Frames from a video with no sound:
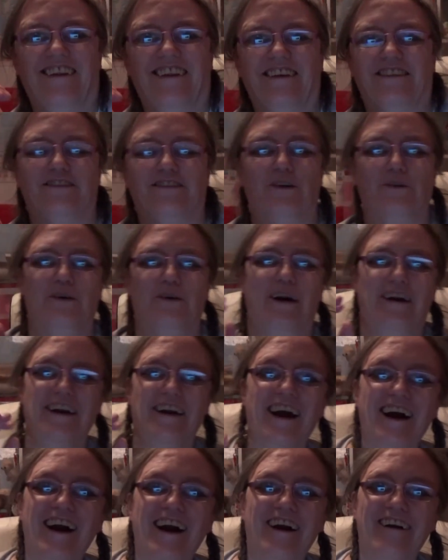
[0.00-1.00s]
That's so great.
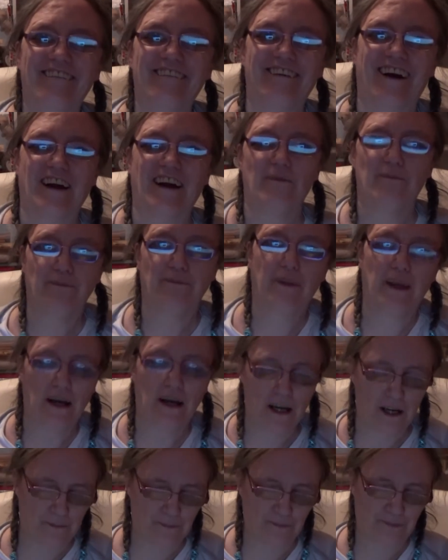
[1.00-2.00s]
Right.
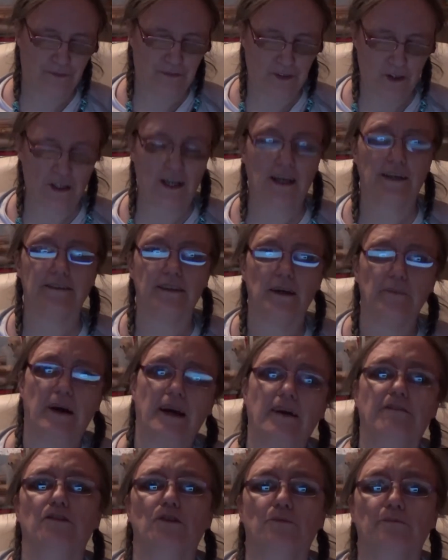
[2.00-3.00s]
So next time I
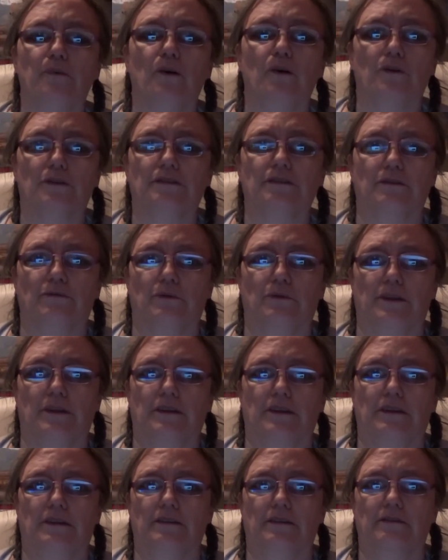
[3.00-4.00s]
have an unboxing of one of
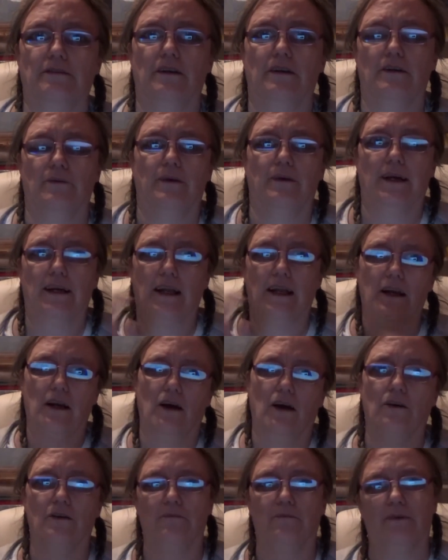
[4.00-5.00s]
these, like when I get it
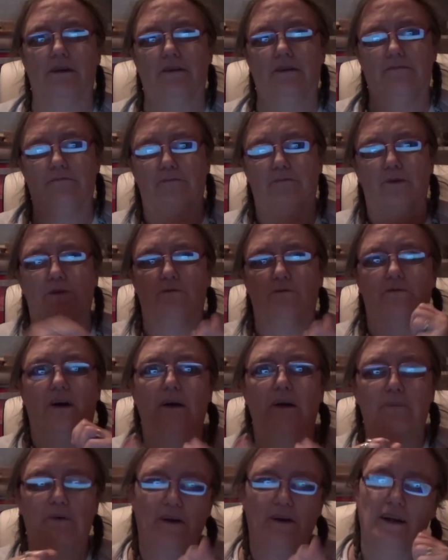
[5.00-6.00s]
home and I pull the
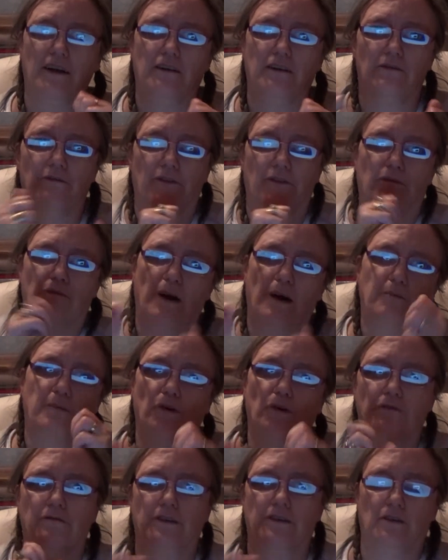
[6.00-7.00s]
wrapper
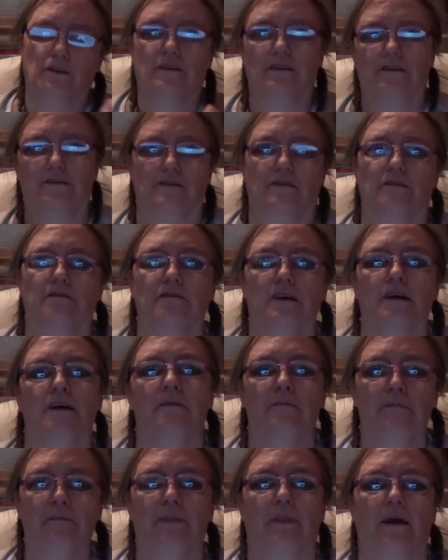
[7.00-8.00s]
off it and all that stuff,
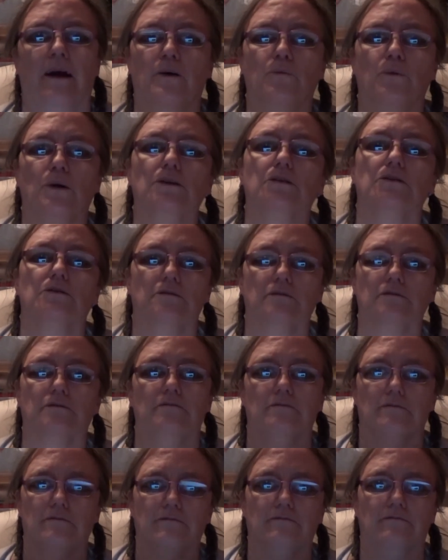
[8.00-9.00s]
I will
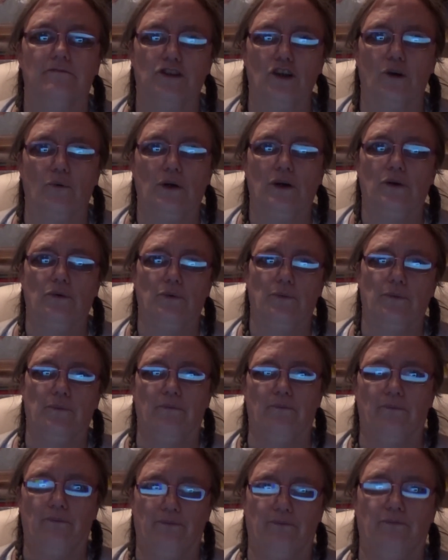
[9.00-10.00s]
show you
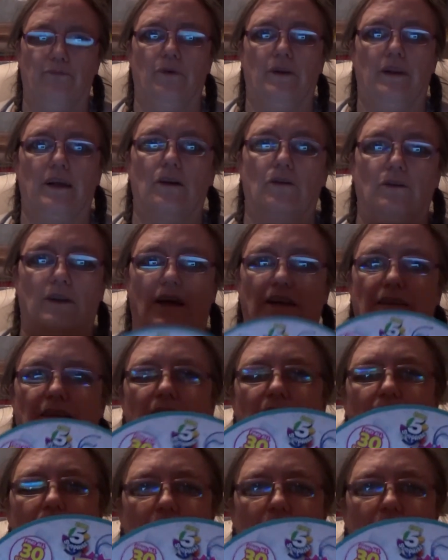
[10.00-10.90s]
what they look like. They